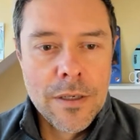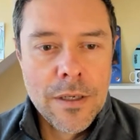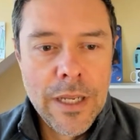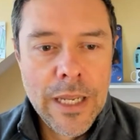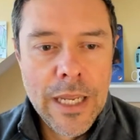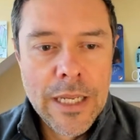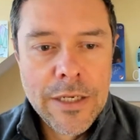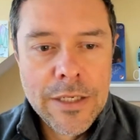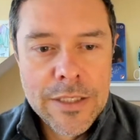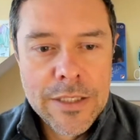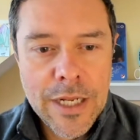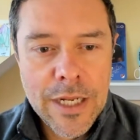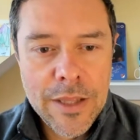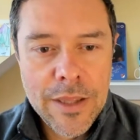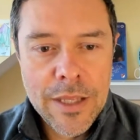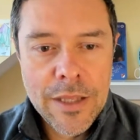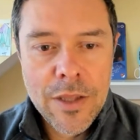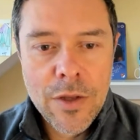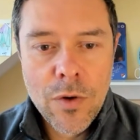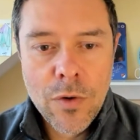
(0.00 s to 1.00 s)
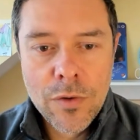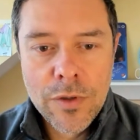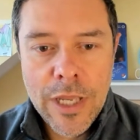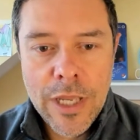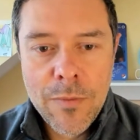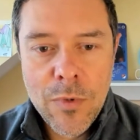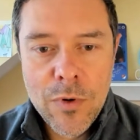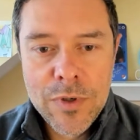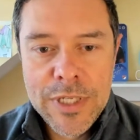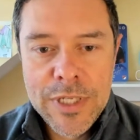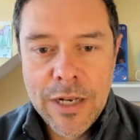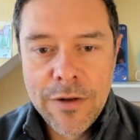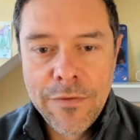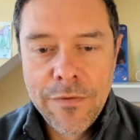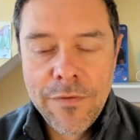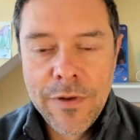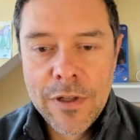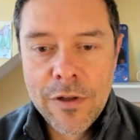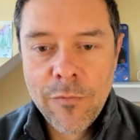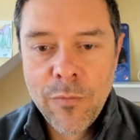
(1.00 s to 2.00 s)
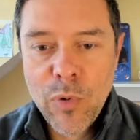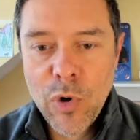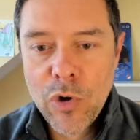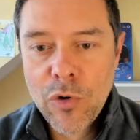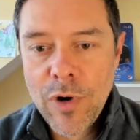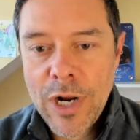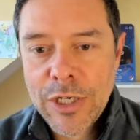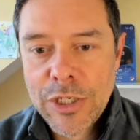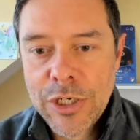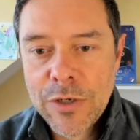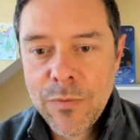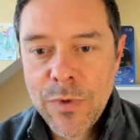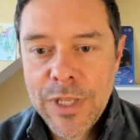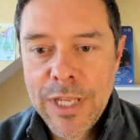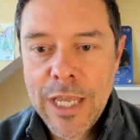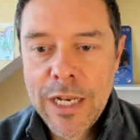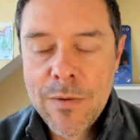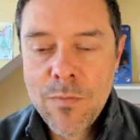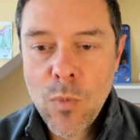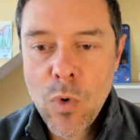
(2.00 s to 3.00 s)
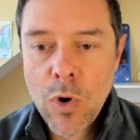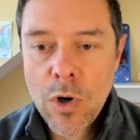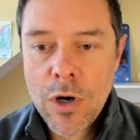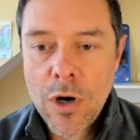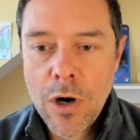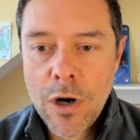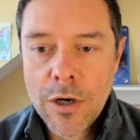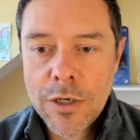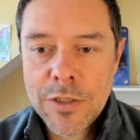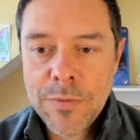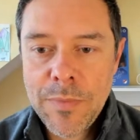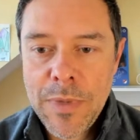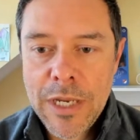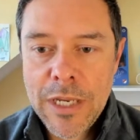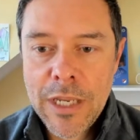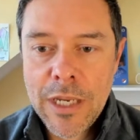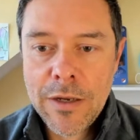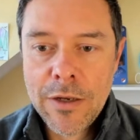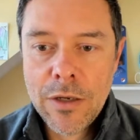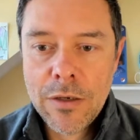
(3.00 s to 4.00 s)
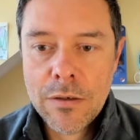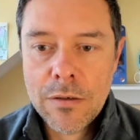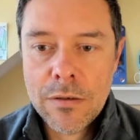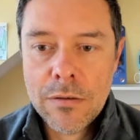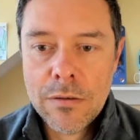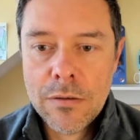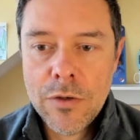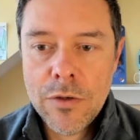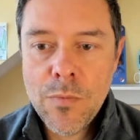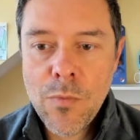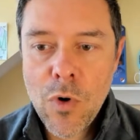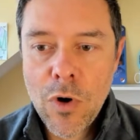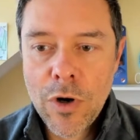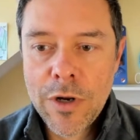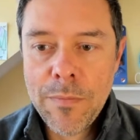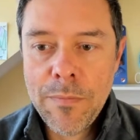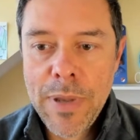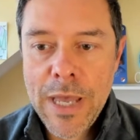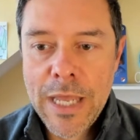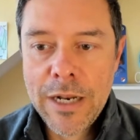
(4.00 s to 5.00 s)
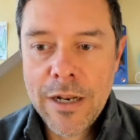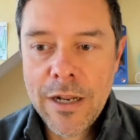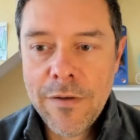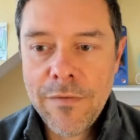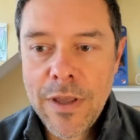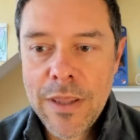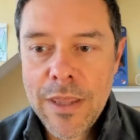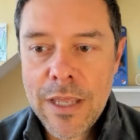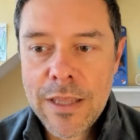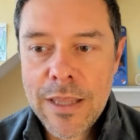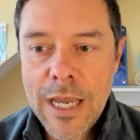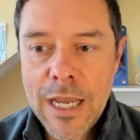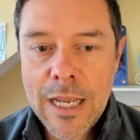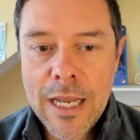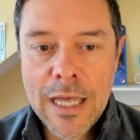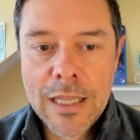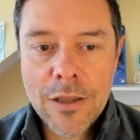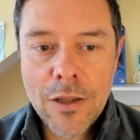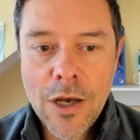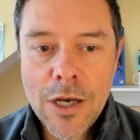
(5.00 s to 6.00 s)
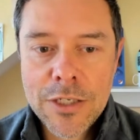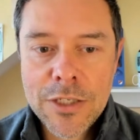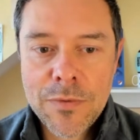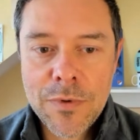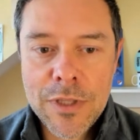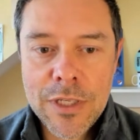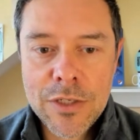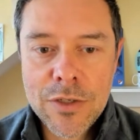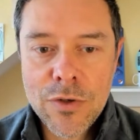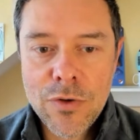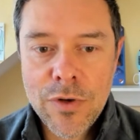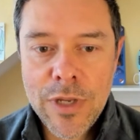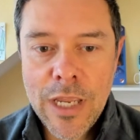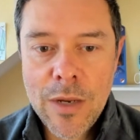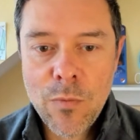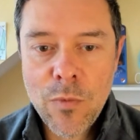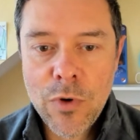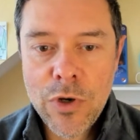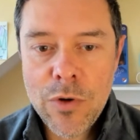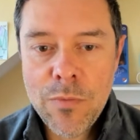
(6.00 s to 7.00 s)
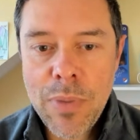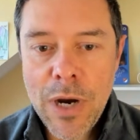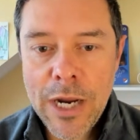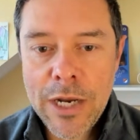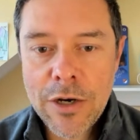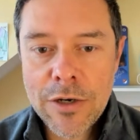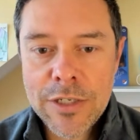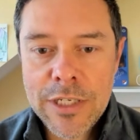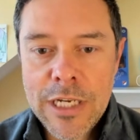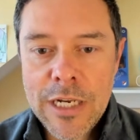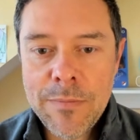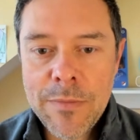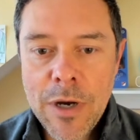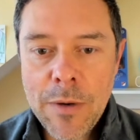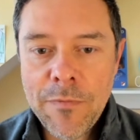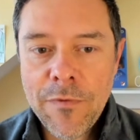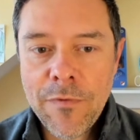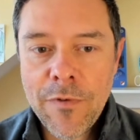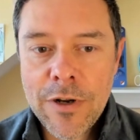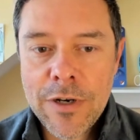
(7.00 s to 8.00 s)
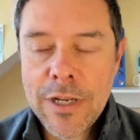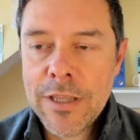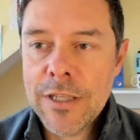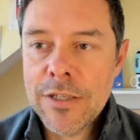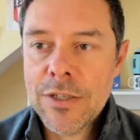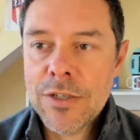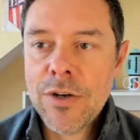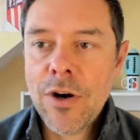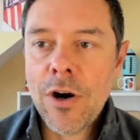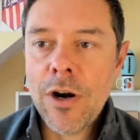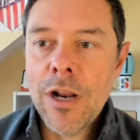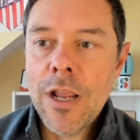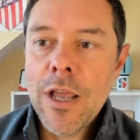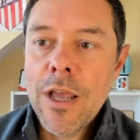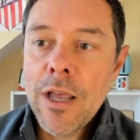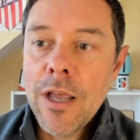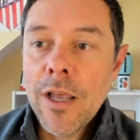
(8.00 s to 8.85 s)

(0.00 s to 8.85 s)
Anion said, I think the old game always had a feel of progression with getting more cards, making you more competitive. I think that got lost with this new game where you buy your team up front at the start.